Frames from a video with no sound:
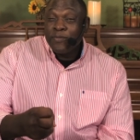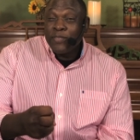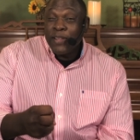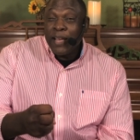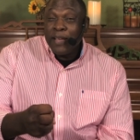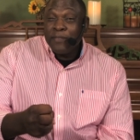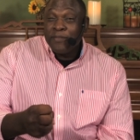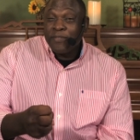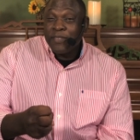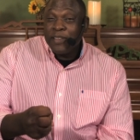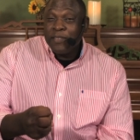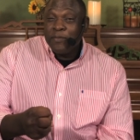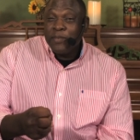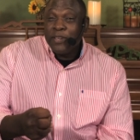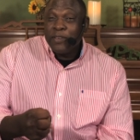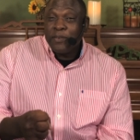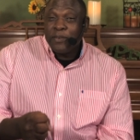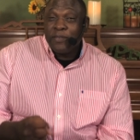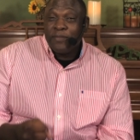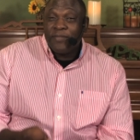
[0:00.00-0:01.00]
time frame
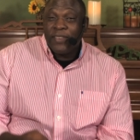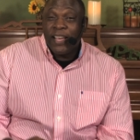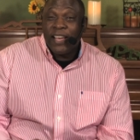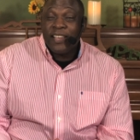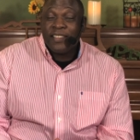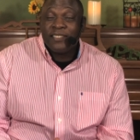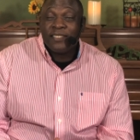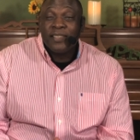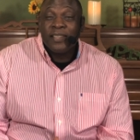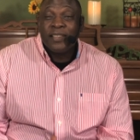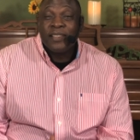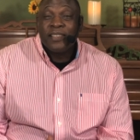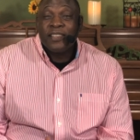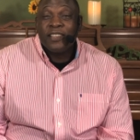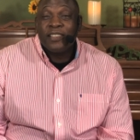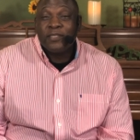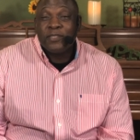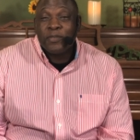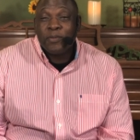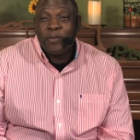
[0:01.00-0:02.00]
we're going to fast
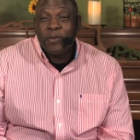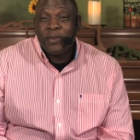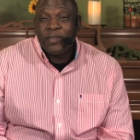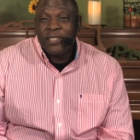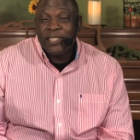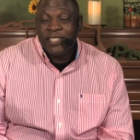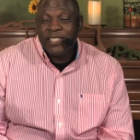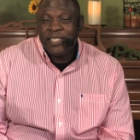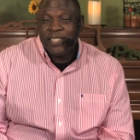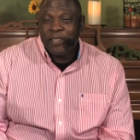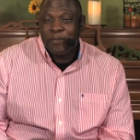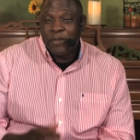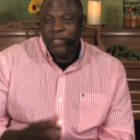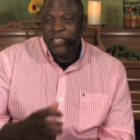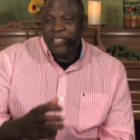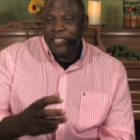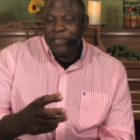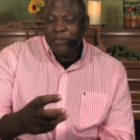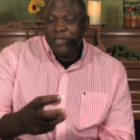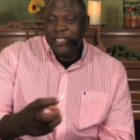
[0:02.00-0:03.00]
uh, toward this year
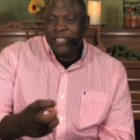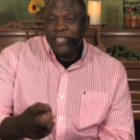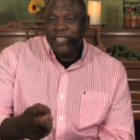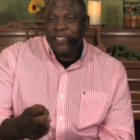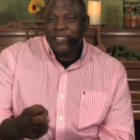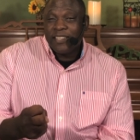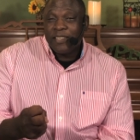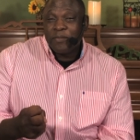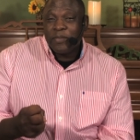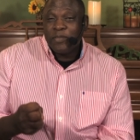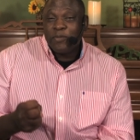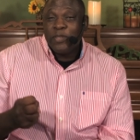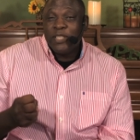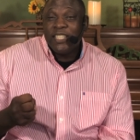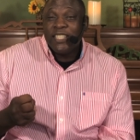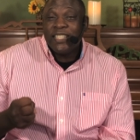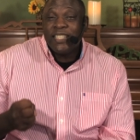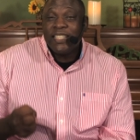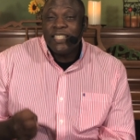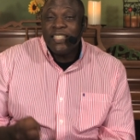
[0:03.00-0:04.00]
because let me tell you something we
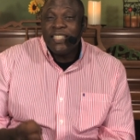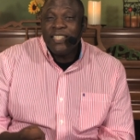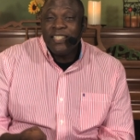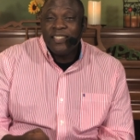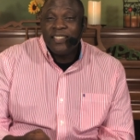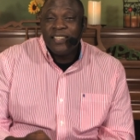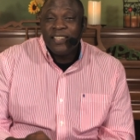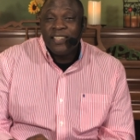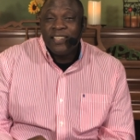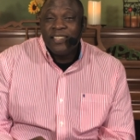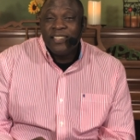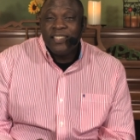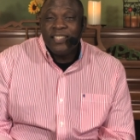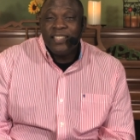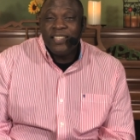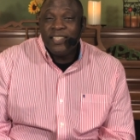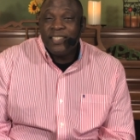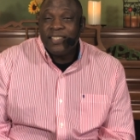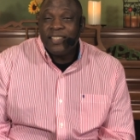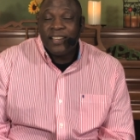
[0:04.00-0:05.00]
need
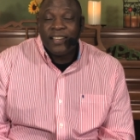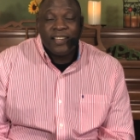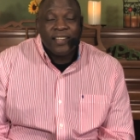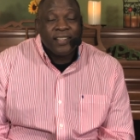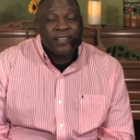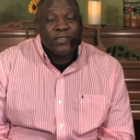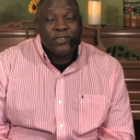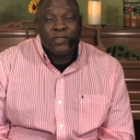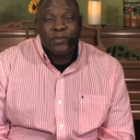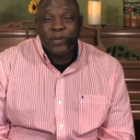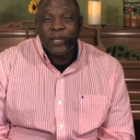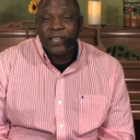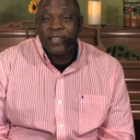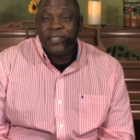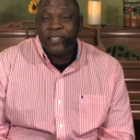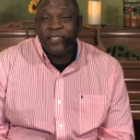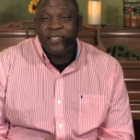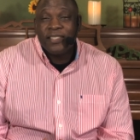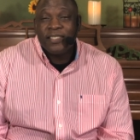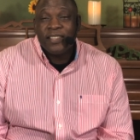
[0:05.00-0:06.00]
need uh, oh my
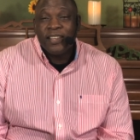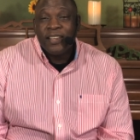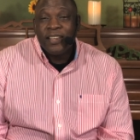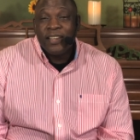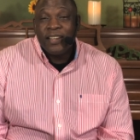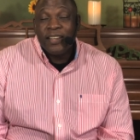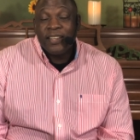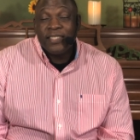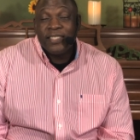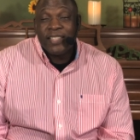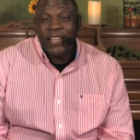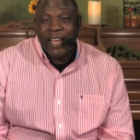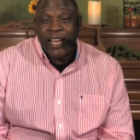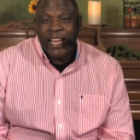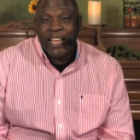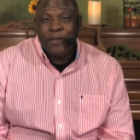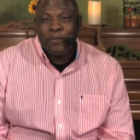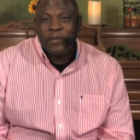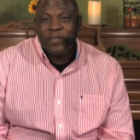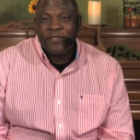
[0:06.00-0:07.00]
goodness a
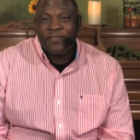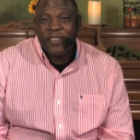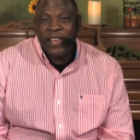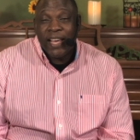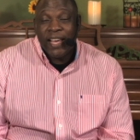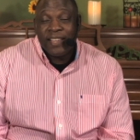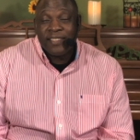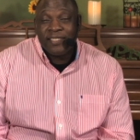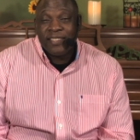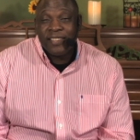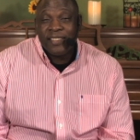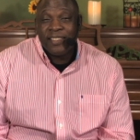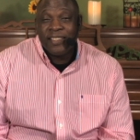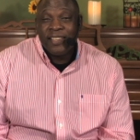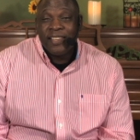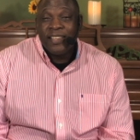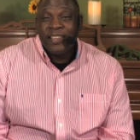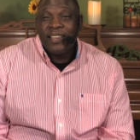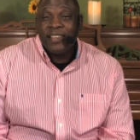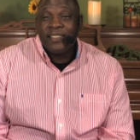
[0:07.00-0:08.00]
time of fasting
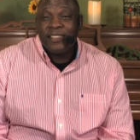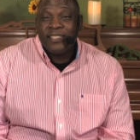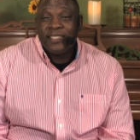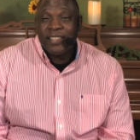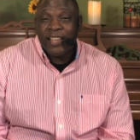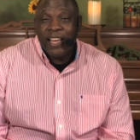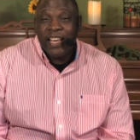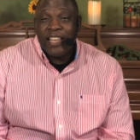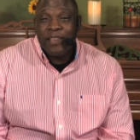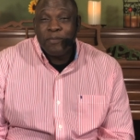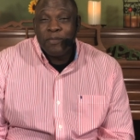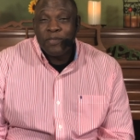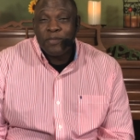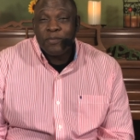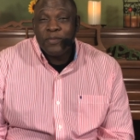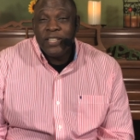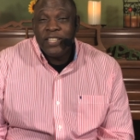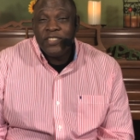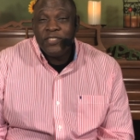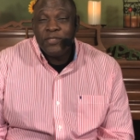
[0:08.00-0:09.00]
and a time
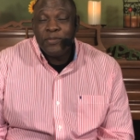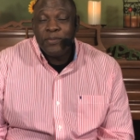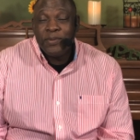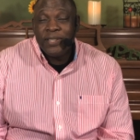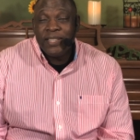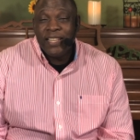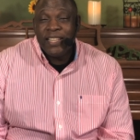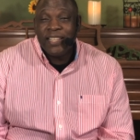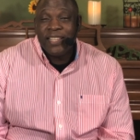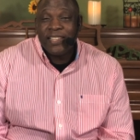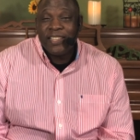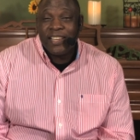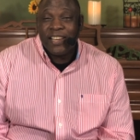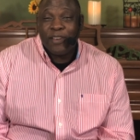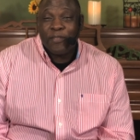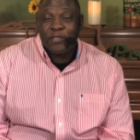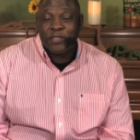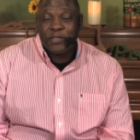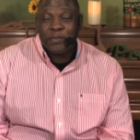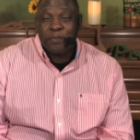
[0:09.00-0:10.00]
of rejuvenating
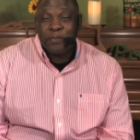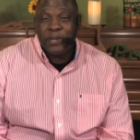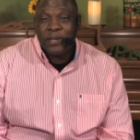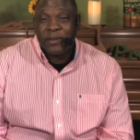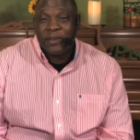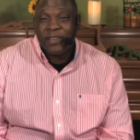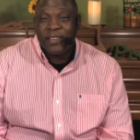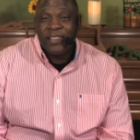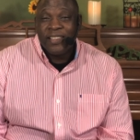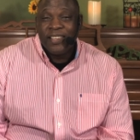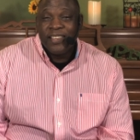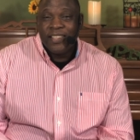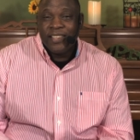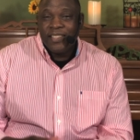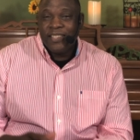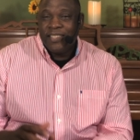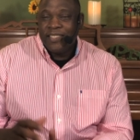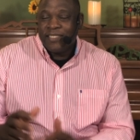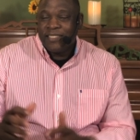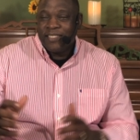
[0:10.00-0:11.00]
our spirit.
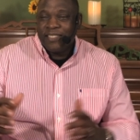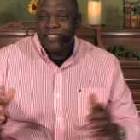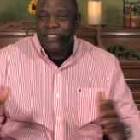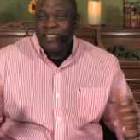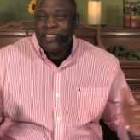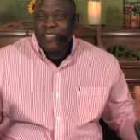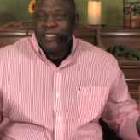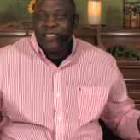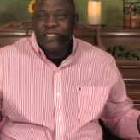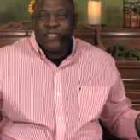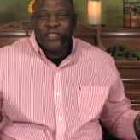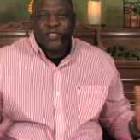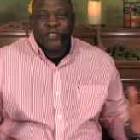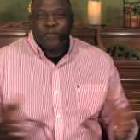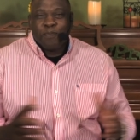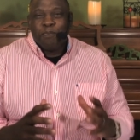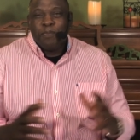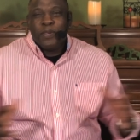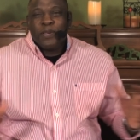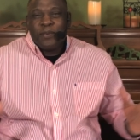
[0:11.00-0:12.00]
Listen, the
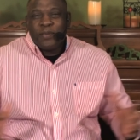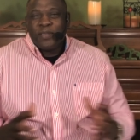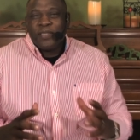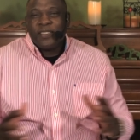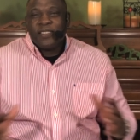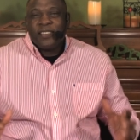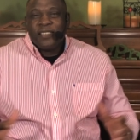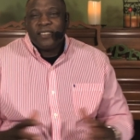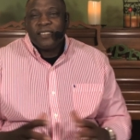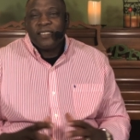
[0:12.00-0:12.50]
spirit,